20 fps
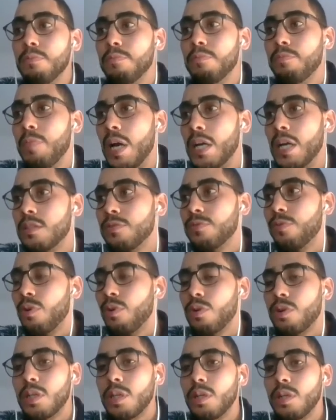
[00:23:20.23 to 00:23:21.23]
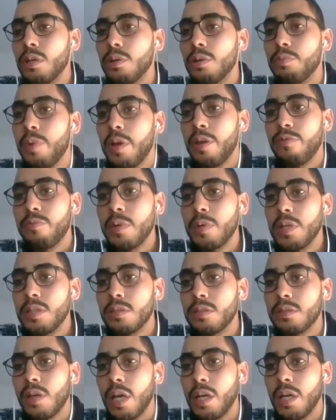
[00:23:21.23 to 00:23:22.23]
But for pavement,
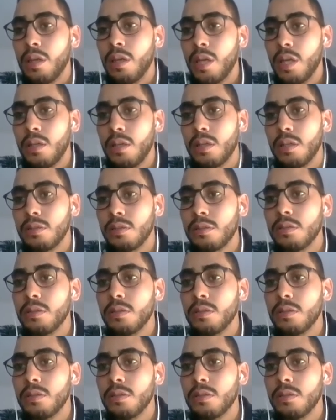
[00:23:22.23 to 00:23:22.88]
I think it's